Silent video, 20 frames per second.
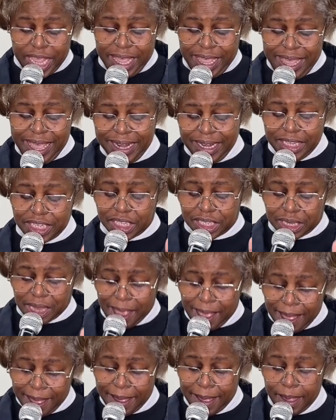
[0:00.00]
It is
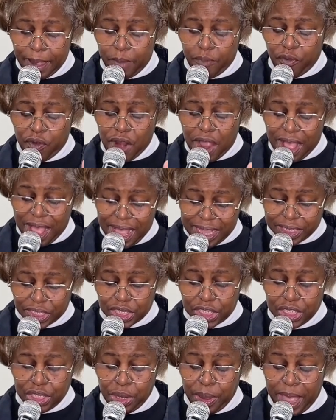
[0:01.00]
time for
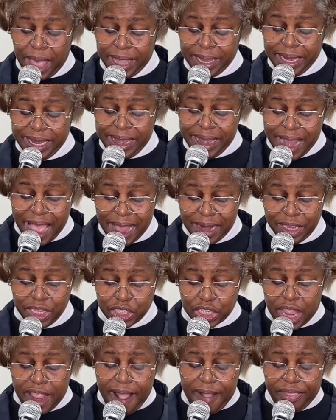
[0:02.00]
us to acknowledge